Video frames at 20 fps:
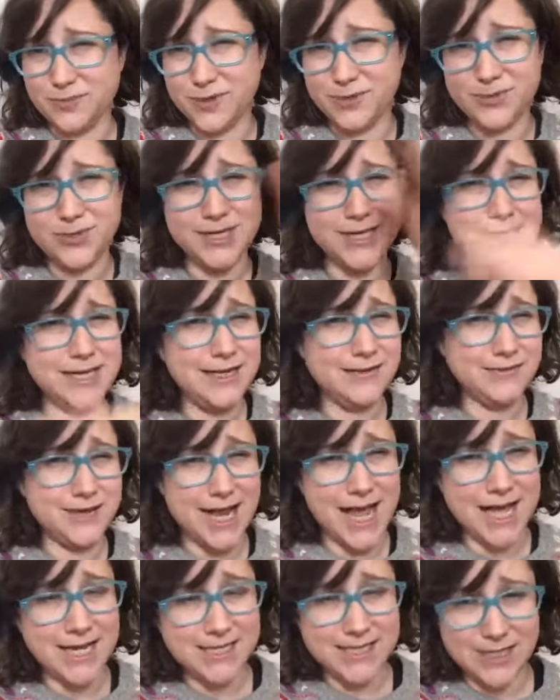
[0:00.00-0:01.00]
People didn't
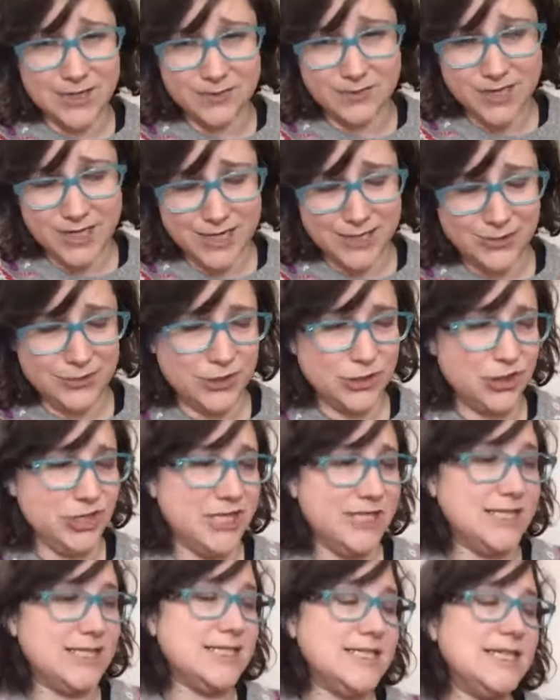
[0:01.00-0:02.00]
even ask their
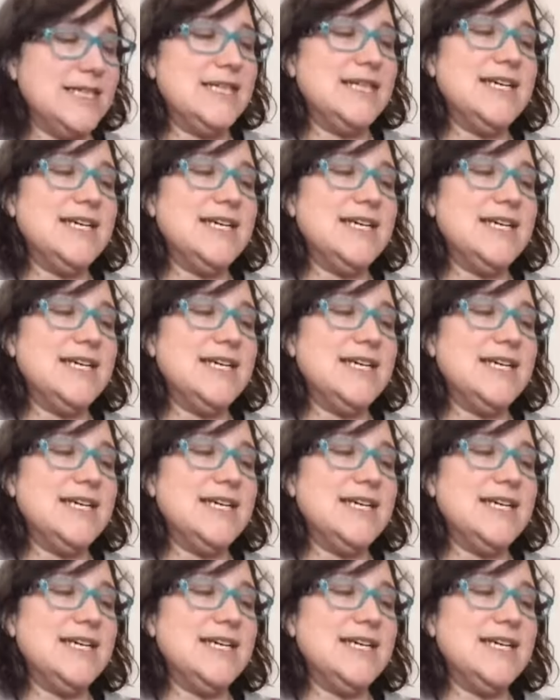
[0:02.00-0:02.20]
pediatricians.